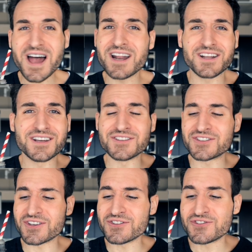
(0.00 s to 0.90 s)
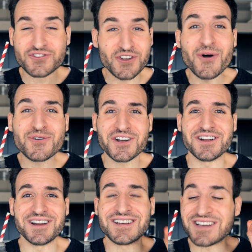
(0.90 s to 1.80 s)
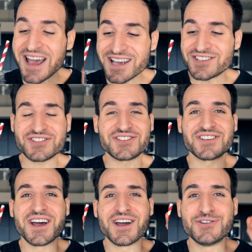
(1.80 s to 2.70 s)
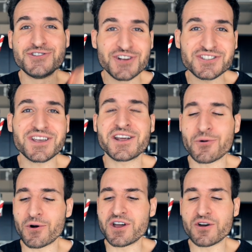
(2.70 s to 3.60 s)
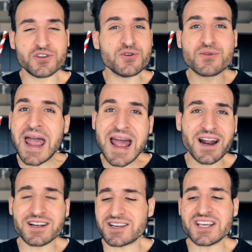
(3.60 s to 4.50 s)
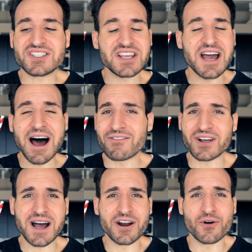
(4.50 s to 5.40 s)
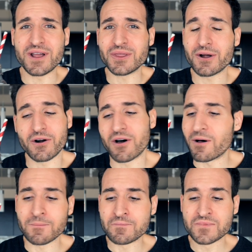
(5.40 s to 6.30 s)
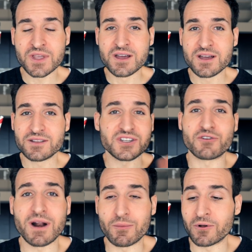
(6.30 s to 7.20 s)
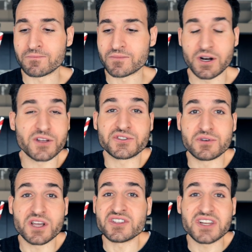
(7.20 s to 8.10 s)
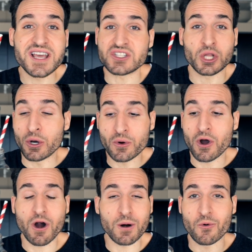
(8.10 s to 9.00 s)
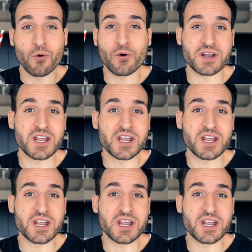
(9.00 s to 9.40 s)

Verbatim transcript: that is so good. It tastes just like an Oreo. You cannot taste the avocado in there at all. It's incredible. It also doesn't taste low carb or